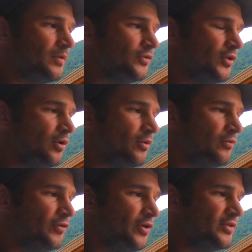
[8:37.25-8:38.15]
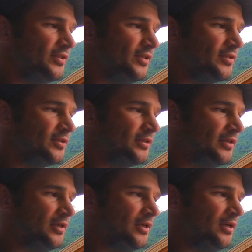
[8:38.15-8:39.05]
So for instance,
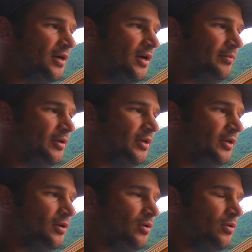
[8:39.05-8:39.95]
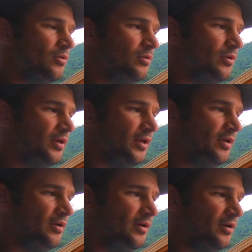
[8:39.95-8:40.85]
I'm gonna go
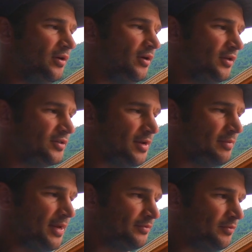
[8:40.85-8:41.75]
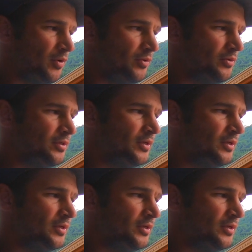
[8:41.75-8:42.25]
into time-lapse mode,